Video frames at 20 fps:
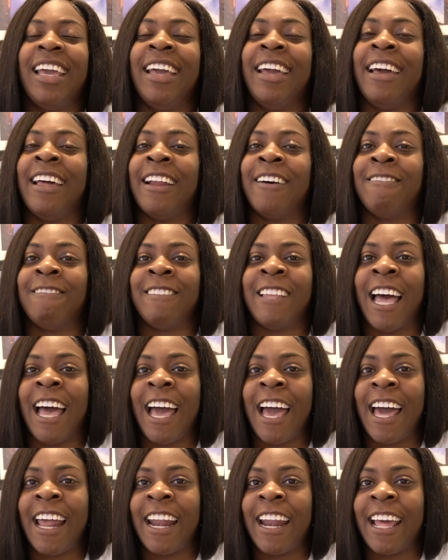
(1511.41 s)
And I'm
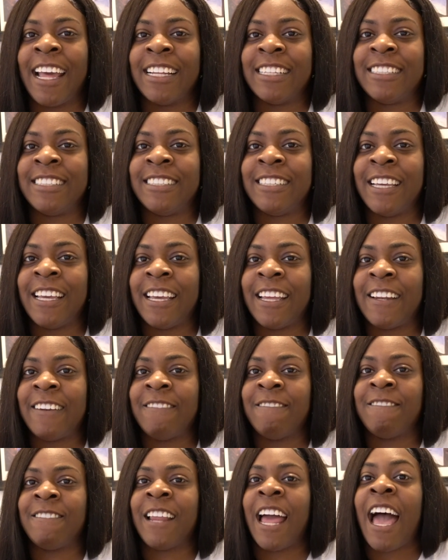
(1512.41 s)
tired of that shit.
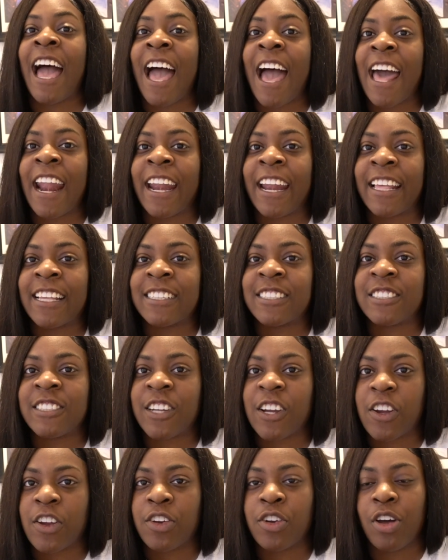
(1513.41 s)
Tired of this
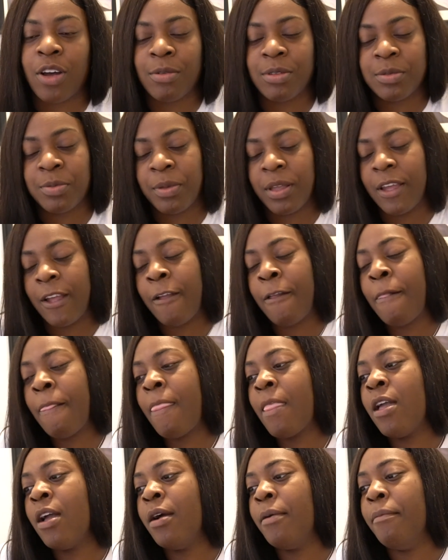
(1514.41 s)
church. No, I'm just playing.
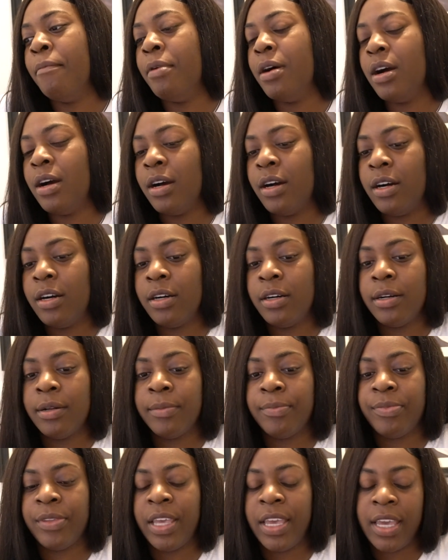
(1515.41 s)
But,
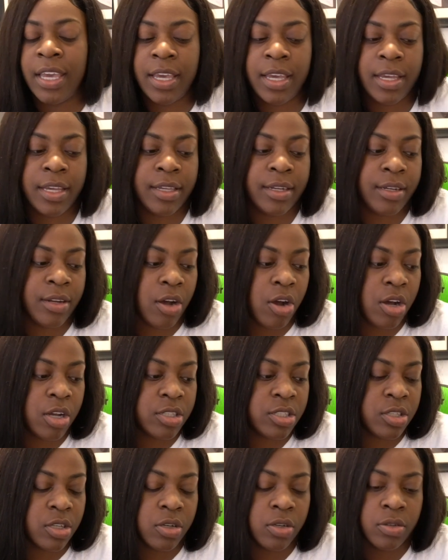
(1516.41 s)
and
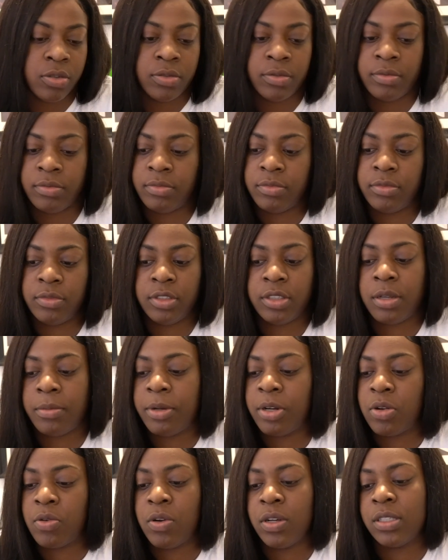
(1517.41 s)
also some
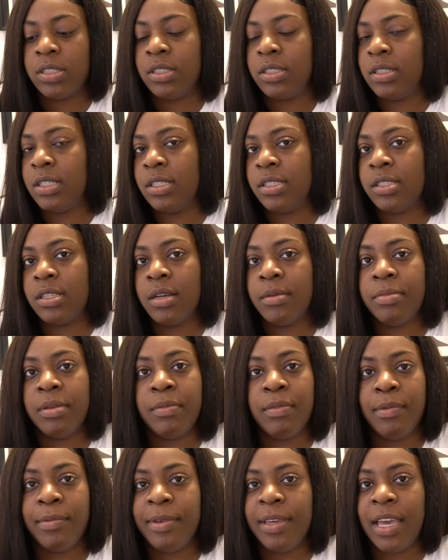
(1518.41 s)
of the questions that some
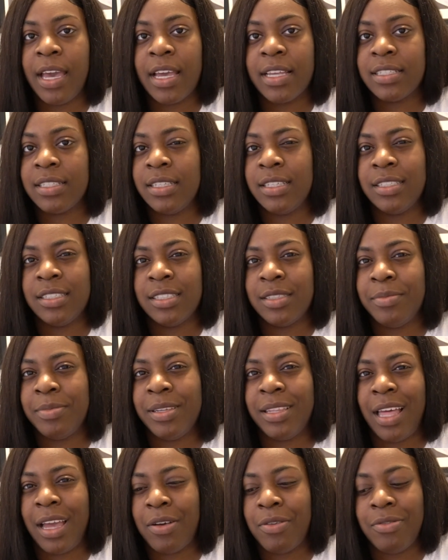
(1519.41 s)
people be asking, they just
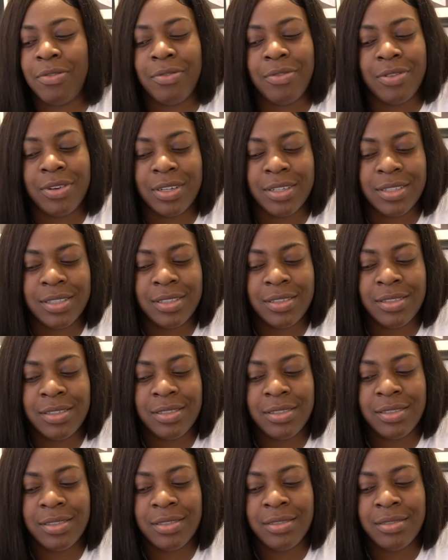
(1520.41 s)
be like,
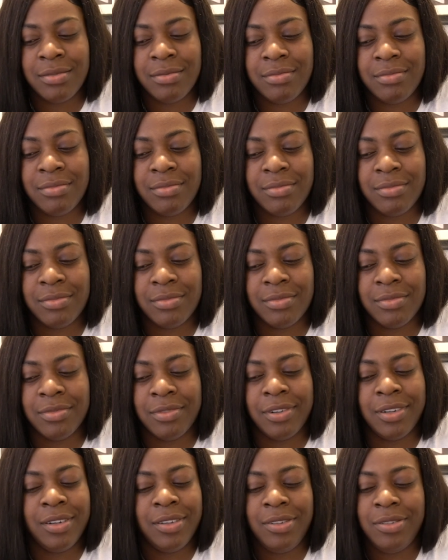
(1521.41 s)
what
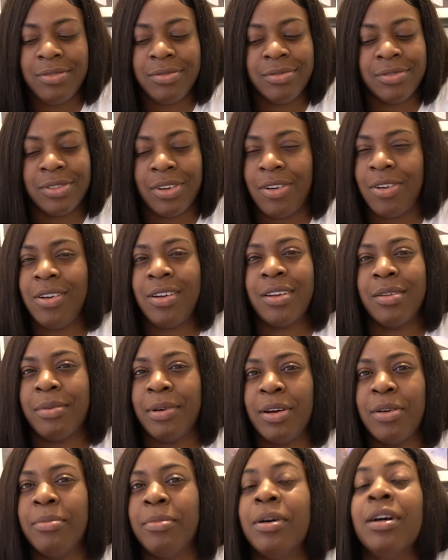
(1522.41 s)
are you talking
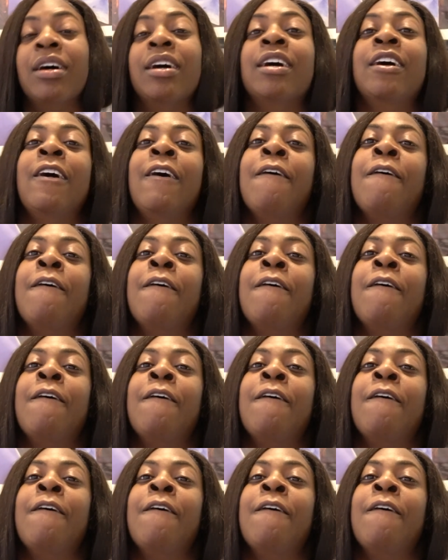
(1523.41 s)
about? But,